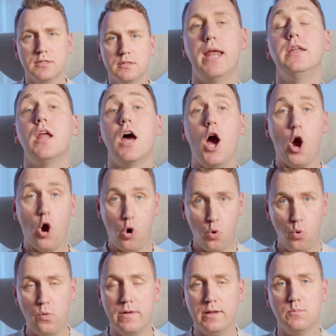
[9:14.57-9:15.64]
and
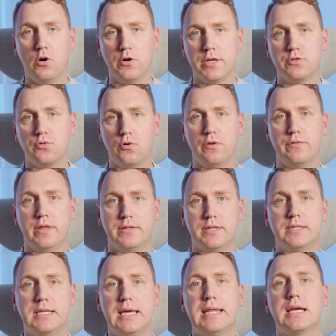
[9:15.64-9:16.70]
who will monitor that
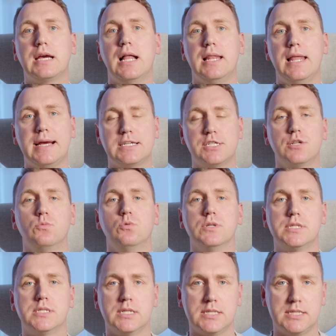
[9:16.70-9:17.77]
the data collection
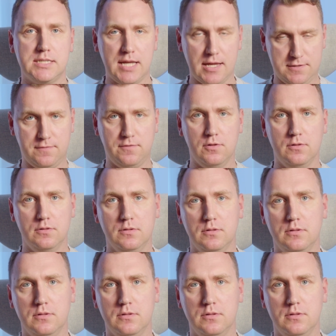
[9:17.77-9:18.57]
was successful.